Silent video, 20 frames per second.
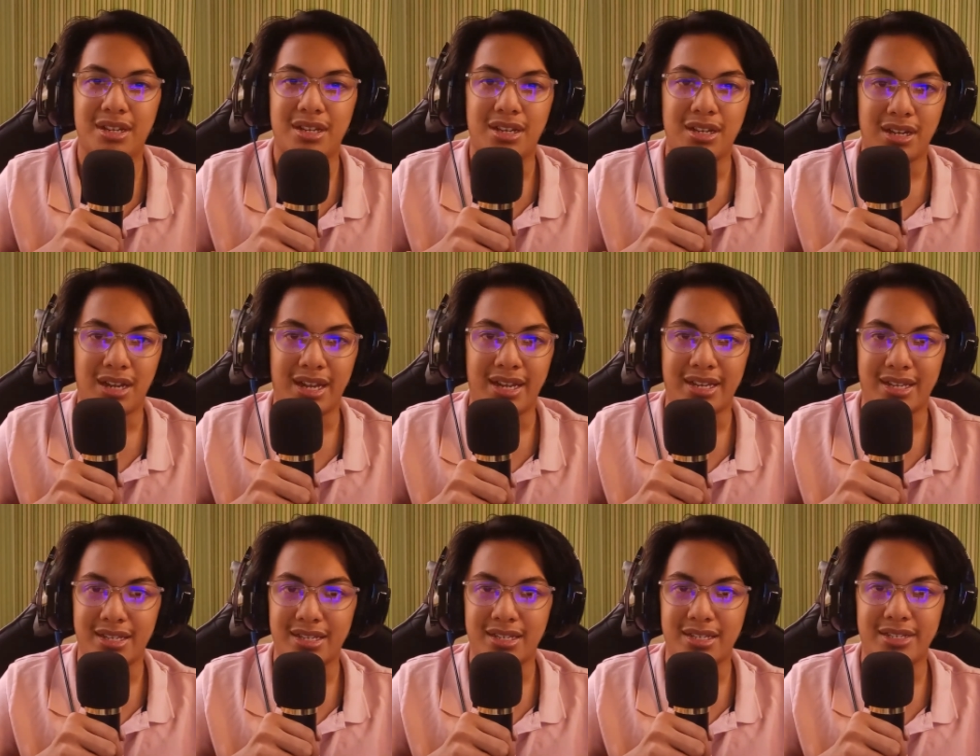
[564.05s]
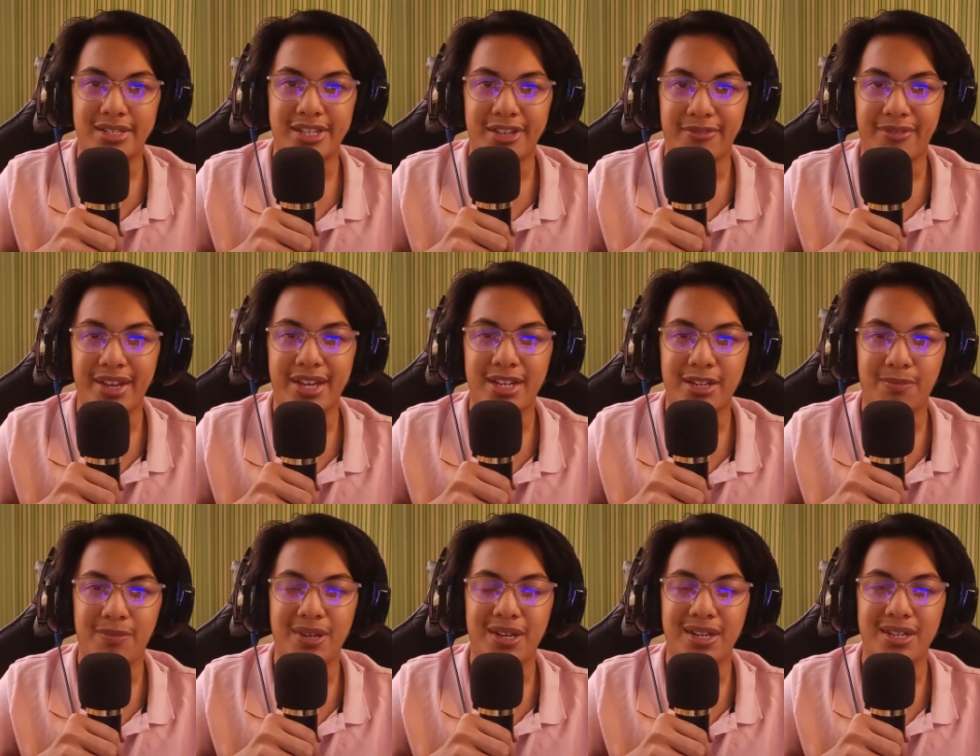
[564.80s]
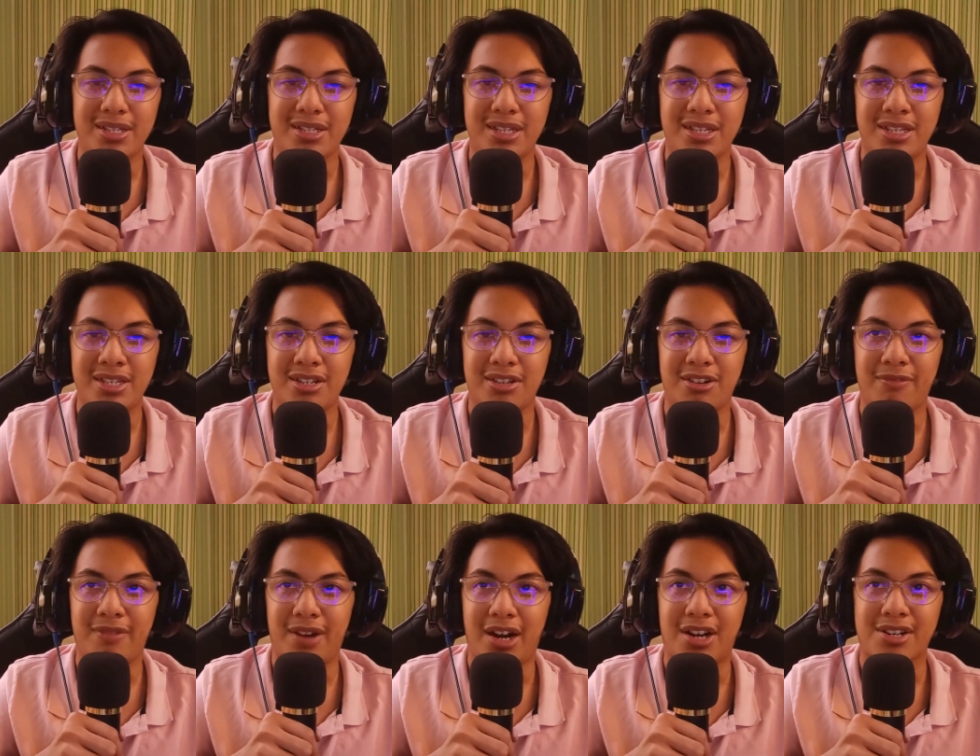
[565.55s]
like the availability
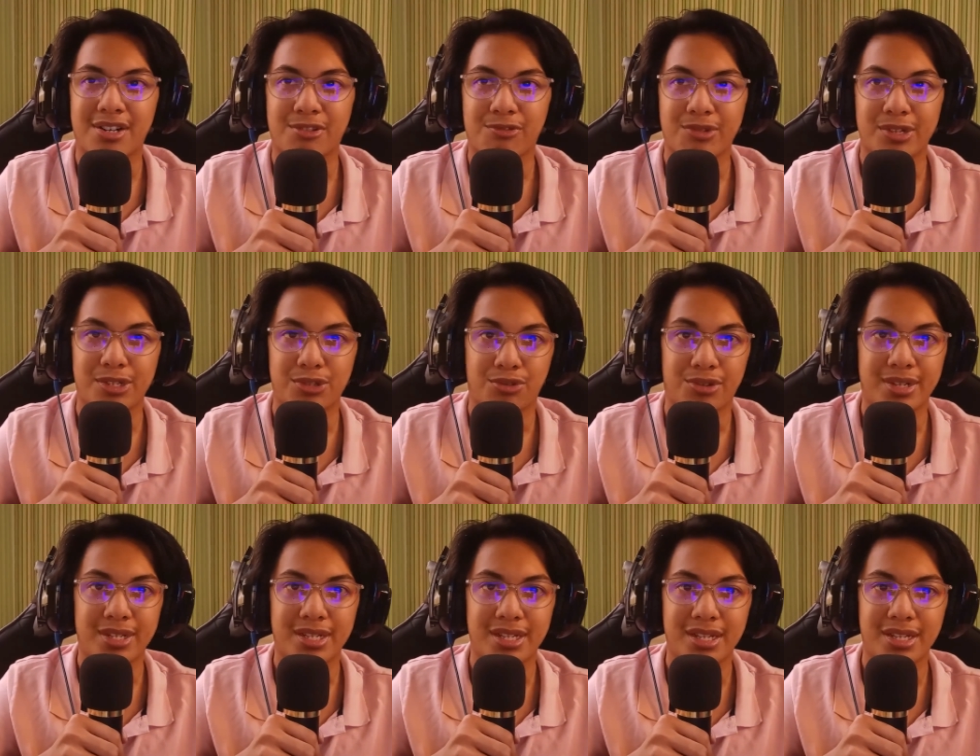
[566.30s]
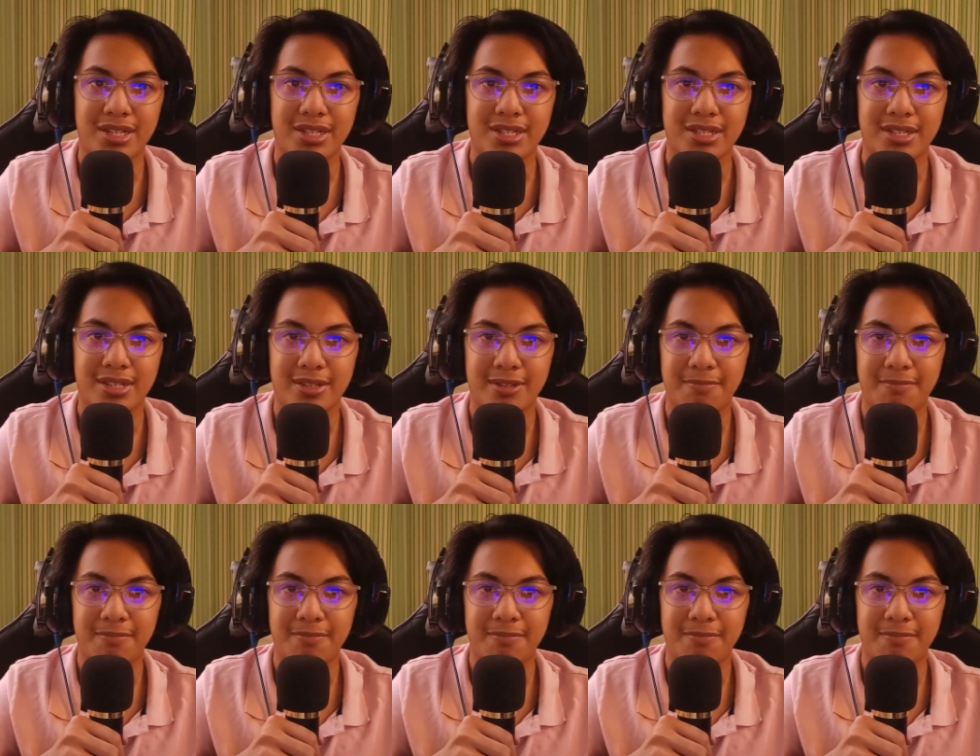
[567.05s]
of our resources,